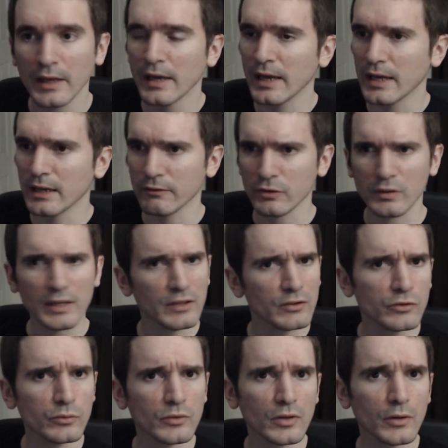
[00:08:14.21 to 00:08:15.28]
and if you get too
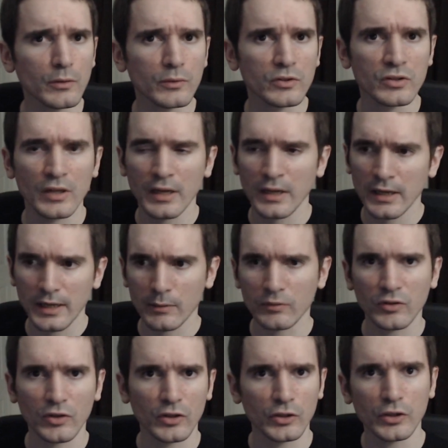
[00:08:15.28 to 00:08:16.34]
close, it would
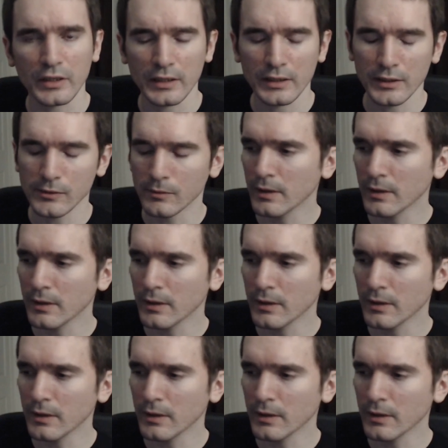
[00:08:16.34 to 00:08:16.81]
start cooking you.